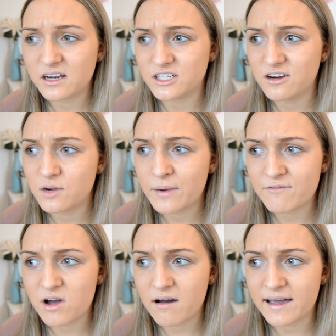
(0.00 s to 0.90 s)
I don't know
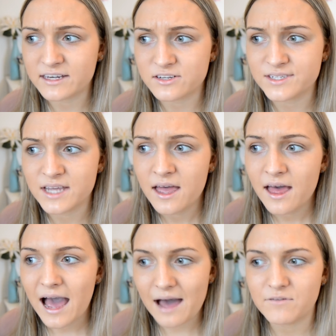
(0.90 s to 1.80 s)
whether I just
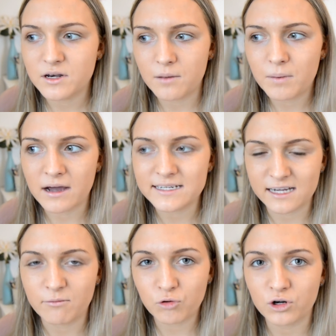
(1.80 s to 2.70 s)
haven't applied
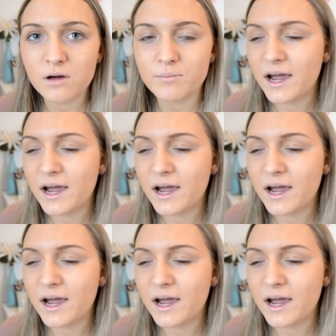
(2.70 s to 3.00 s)
enough product,